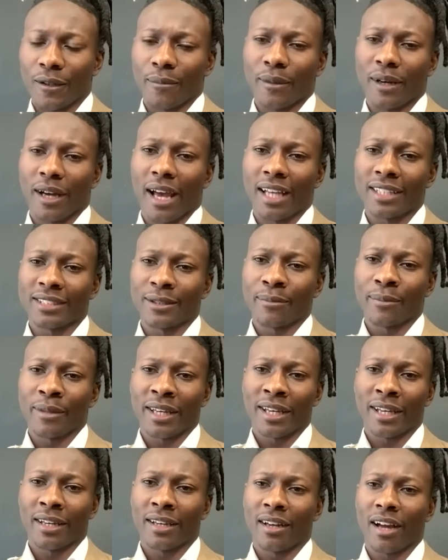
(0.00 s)
But as a
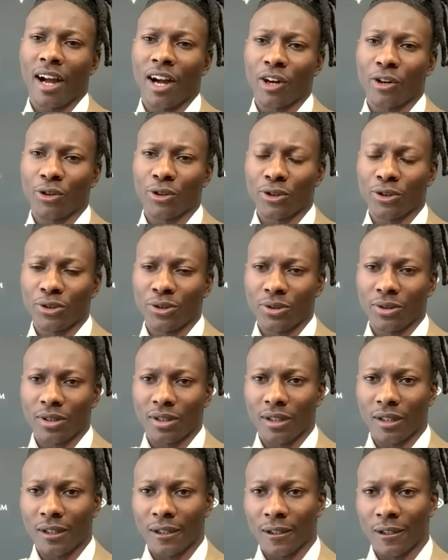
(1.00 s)
man, I grew.
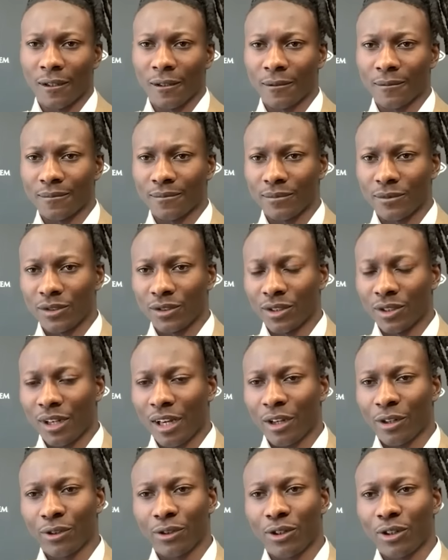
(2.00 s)
Um, you know,
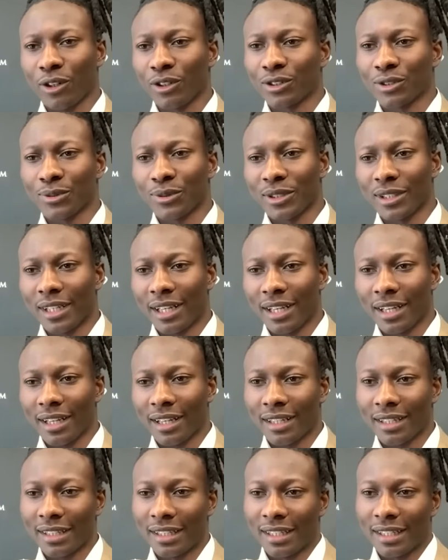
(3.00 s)
I grew closer with
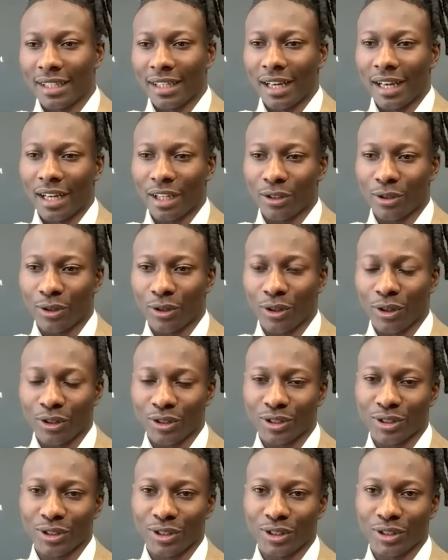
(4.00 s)
God. I grew
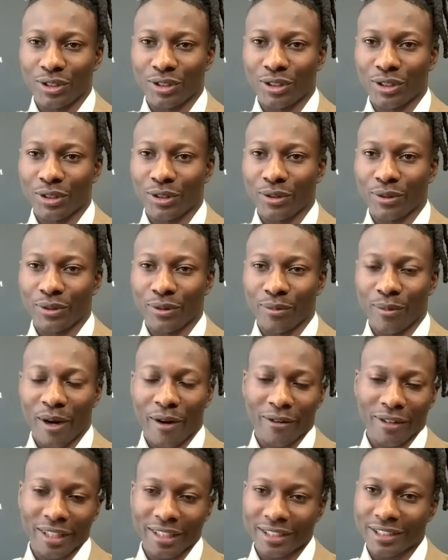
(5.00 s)
closer, you know, with my
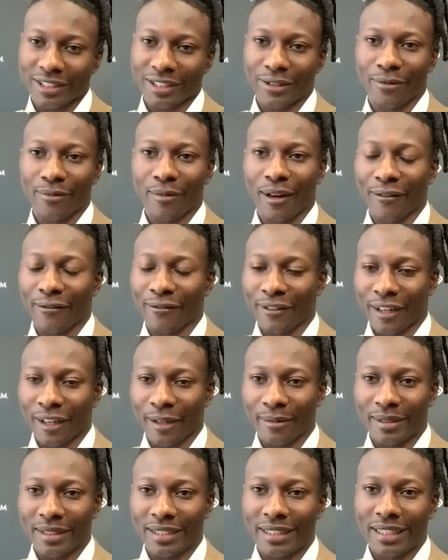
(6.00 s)
relationship, with my
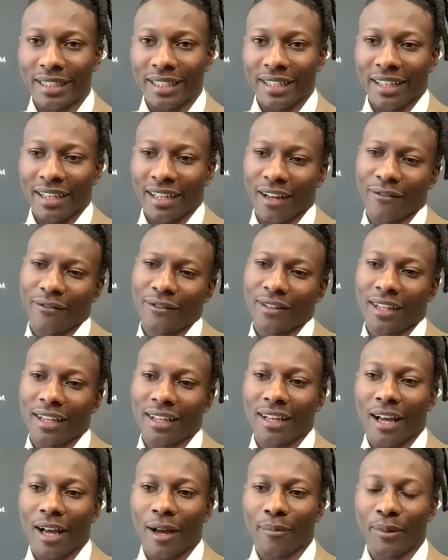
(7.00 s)
family. And I feel
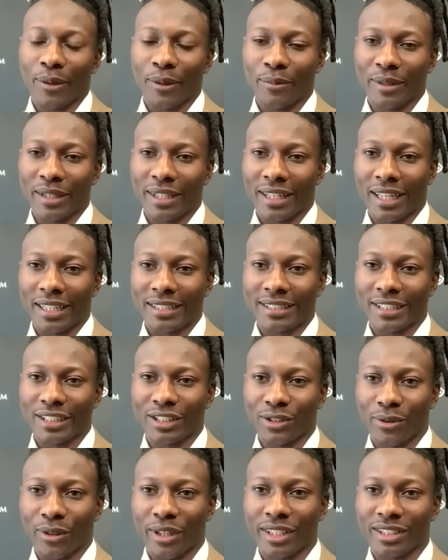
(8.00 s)
like God put me in that
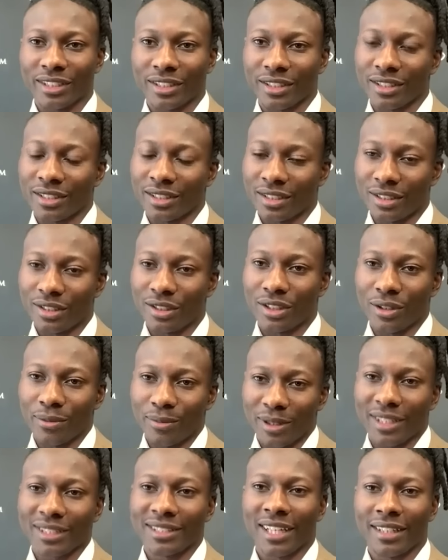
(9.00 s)
situation, you know,
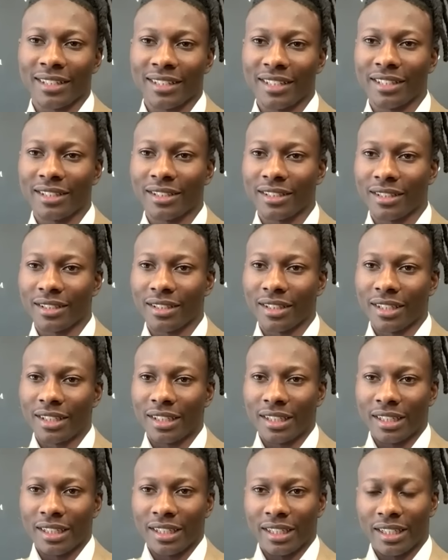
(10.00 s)
because I needed
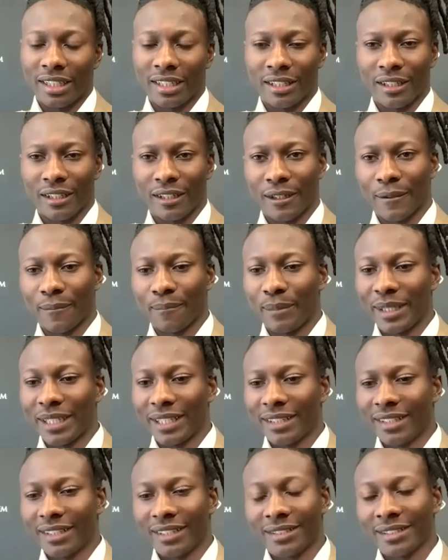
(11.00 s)
it. And uh,
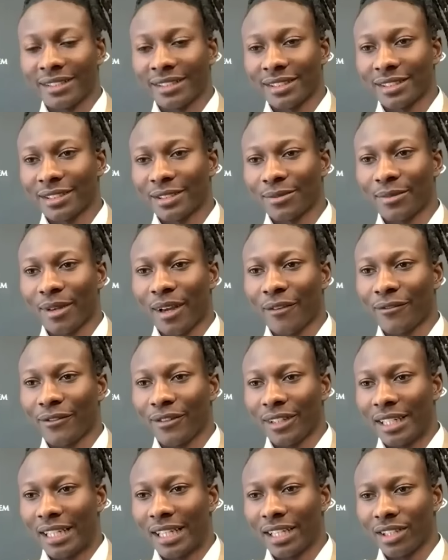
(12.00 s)
being in this system, I
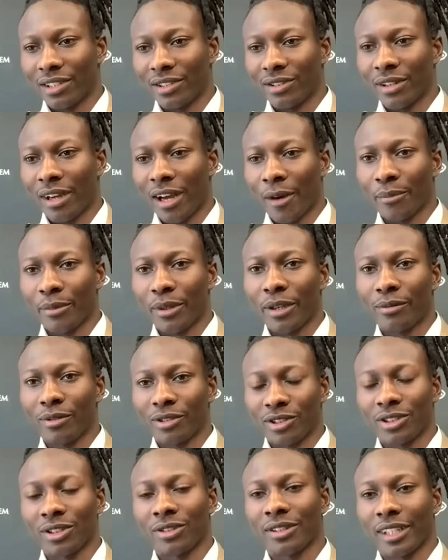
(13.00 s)
feel like, you know, I'll be able
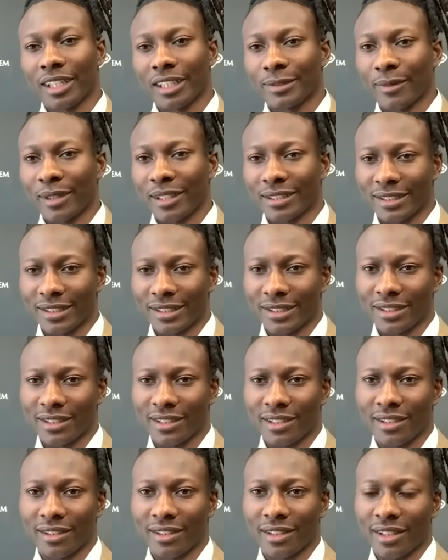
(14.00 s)
to showcase my skill
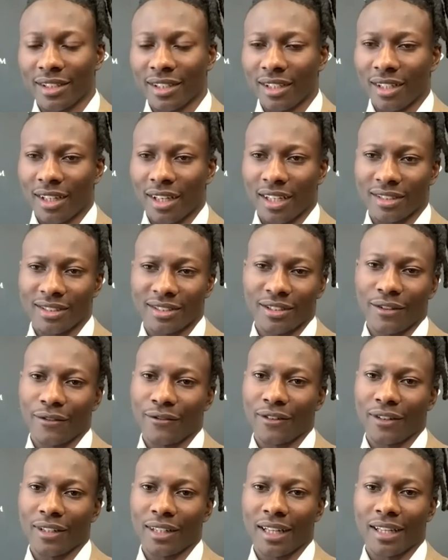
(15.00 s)
set. I still
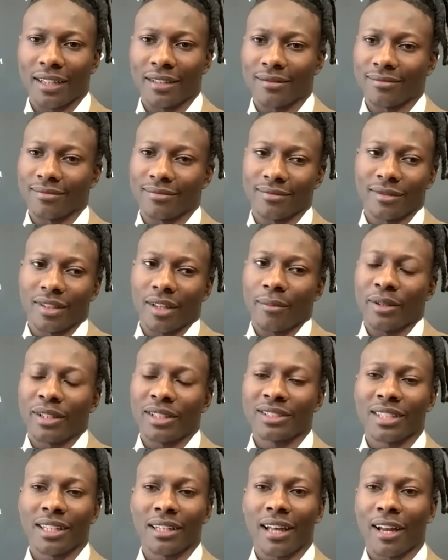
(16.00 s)
feel like, I mean,
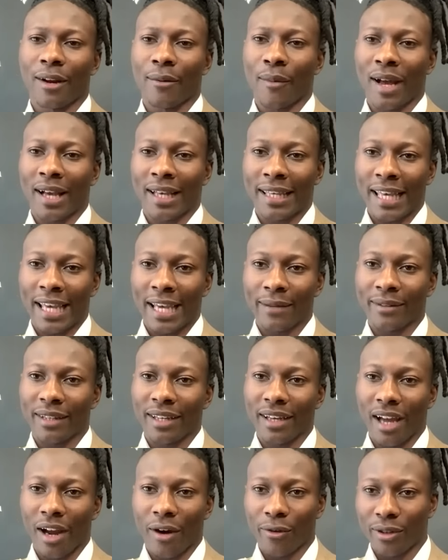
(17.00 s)
it's a lot of my game
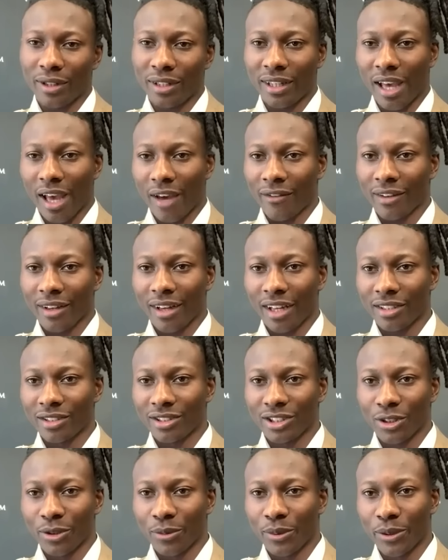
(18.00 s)
that I really haven't got to
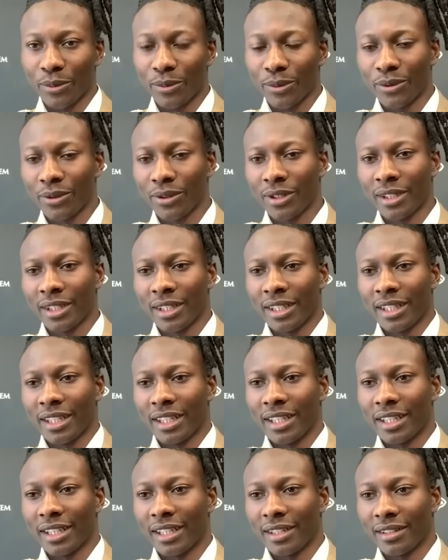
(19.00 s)
show people.
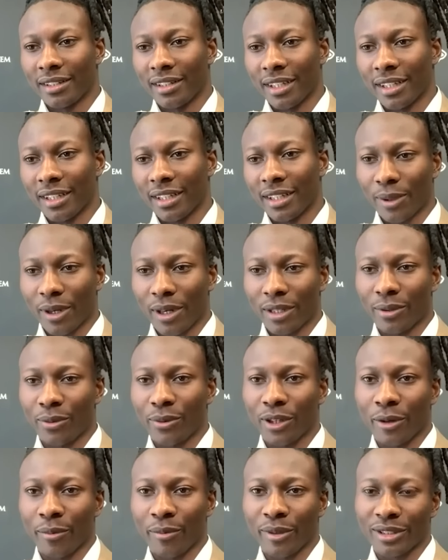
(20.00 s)
And that's probably
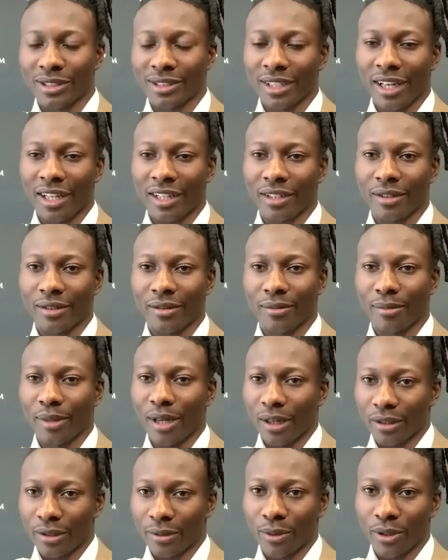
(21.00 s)
what I'm excited
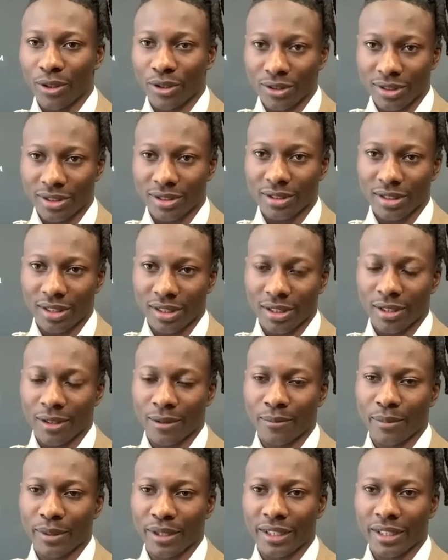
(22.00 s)
about the most
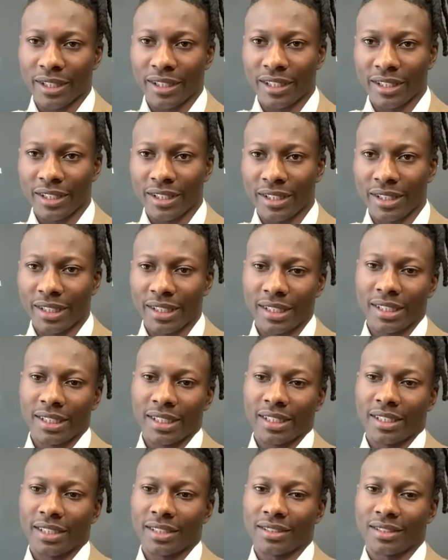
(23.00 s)
um, being here
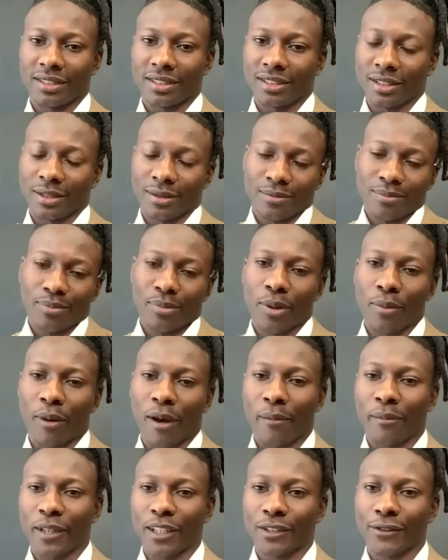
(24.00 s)
is to just put
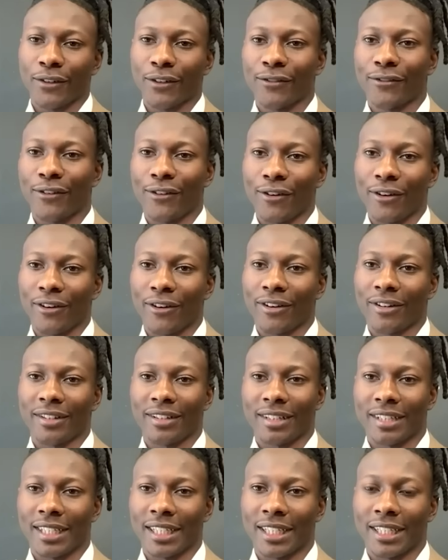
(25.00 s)
my best foot forward
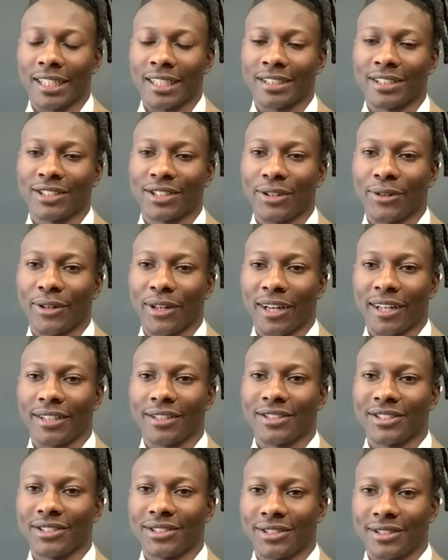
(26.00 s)
and uh, show what I could
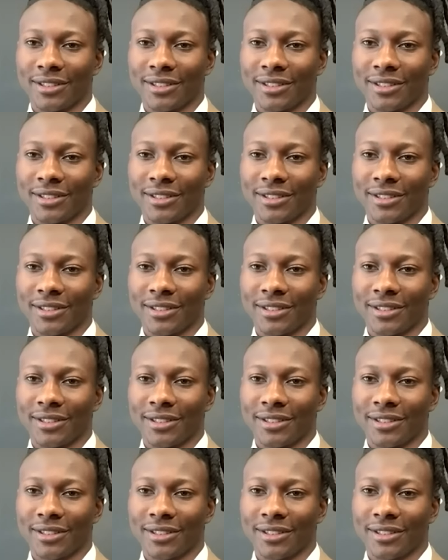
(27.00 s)
do.